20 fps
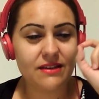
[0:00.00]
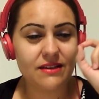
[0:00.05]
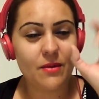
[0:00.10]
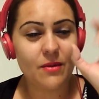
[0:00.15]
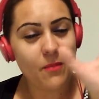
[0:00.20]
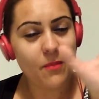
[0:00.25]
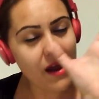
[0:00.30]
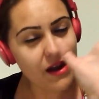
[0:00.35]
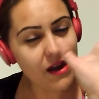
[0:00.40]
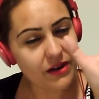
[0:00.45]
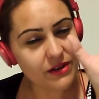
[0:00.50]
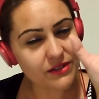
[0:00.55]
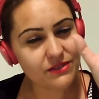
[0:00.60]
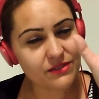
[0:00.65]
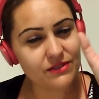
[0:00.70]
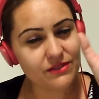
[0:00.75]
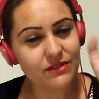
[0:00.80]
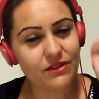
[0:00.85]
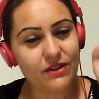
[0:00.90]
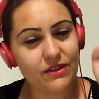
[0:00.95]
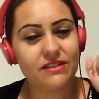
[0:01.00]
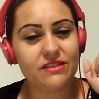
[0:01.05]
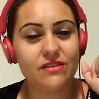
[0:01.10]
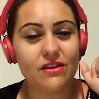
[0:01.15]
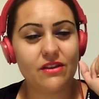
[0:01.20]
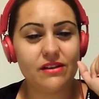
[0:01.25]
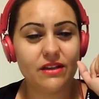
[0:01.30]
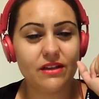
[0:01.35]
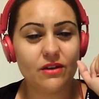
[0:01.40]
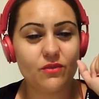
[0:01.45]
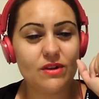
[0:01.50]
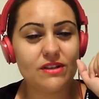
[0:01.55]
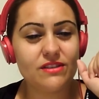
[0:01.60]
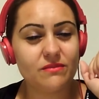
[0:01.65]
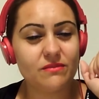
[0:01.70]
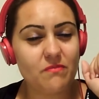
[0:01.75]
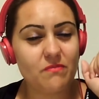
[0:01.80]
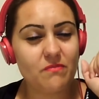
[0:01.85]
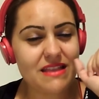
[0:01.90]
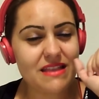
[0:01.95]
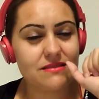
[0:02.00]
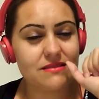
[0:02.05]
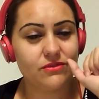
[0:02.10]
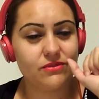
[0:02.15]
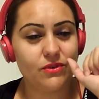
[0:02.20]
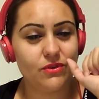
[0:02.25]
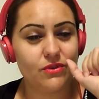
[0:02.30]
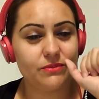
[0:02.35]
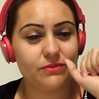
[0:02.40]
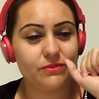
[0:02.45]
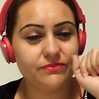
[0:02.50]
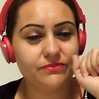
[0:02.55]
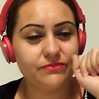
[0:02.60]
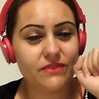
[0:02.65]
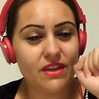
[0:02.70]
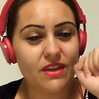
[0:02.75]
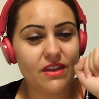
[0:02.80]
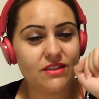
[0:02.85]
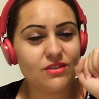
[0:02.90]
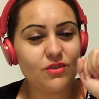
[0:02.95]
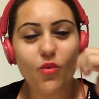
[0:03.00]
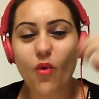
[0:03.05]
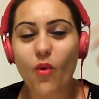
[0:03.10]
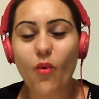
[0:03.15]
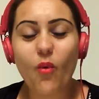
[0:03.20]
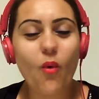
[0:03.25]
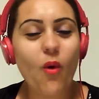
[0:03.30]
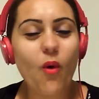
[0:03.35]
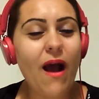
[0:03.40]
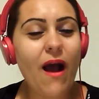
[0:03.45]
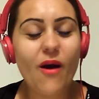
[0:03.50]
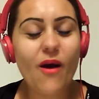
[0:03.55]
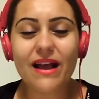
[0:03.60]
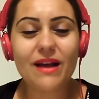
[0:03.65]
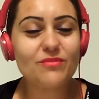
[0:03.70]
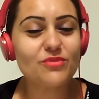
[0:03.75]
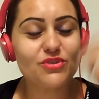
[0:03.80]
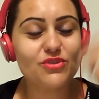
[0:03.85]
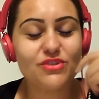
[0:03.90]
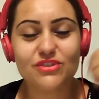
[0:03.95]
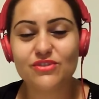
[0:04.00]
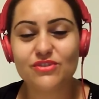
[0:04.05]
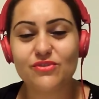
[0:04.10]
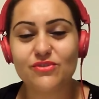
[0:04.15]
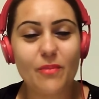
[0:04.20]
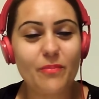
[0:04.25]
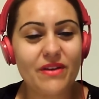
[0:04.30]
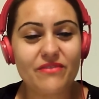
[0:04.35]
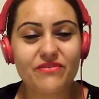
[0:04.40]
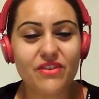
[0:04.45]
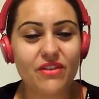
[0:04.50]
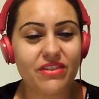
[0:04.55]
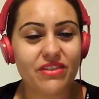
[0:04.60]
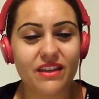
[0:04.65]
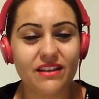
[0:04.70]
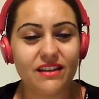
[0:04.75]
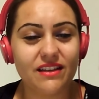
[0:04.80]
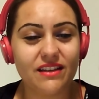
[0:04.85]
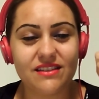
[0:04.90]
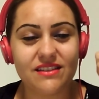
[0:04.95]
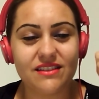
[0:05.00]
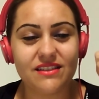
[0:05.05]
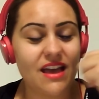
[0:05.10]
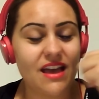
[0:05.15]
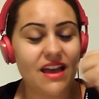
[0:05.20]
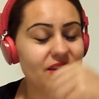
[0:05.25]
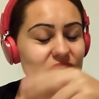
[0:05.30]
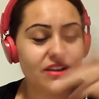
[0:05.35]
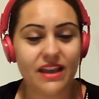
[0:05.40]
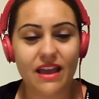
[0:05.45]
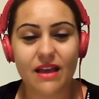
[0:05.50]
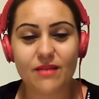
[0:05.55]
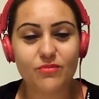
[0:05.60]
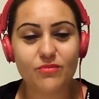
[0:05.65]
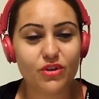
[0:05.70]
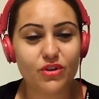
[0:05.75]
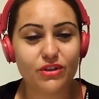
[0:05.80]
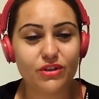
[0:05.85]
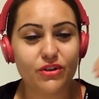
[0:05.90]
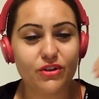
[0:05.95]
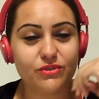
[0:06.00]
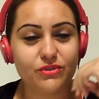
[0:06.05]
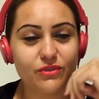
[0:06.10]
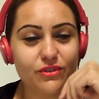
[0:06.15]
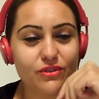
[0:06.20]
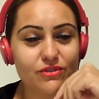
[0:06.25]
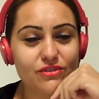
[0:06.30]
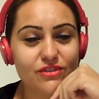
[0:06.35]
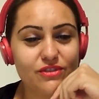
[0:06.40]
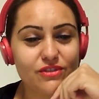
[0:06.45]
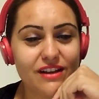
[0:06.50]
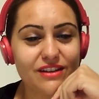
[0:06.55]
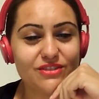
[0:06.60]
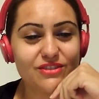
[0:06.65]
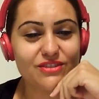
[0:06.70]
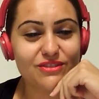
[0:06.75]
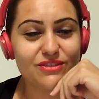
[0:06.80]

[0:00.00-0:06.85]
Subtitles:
part in Sterling & Wilson meant to you. So how come you just drop everything and decide, okay, I'm going to go to the construction?